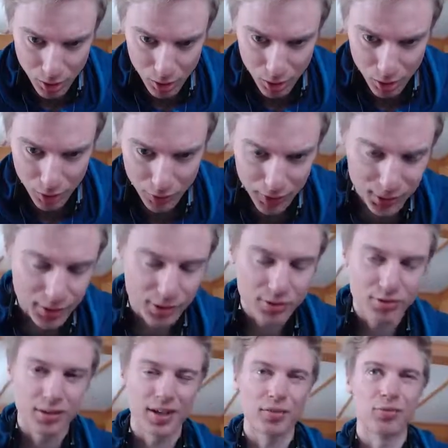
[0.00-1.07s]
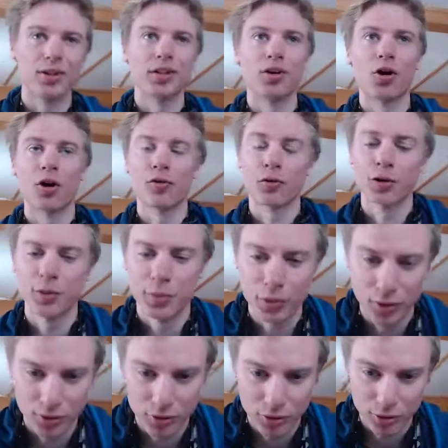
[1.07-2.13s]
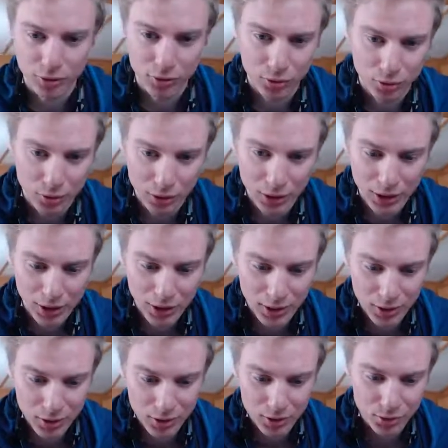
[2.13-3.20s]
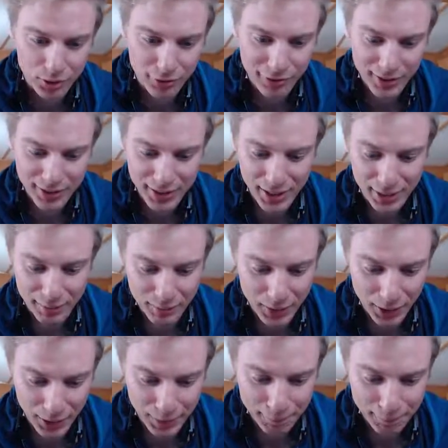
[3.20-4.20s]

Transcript: then this is like really hard for the opponent to defend that.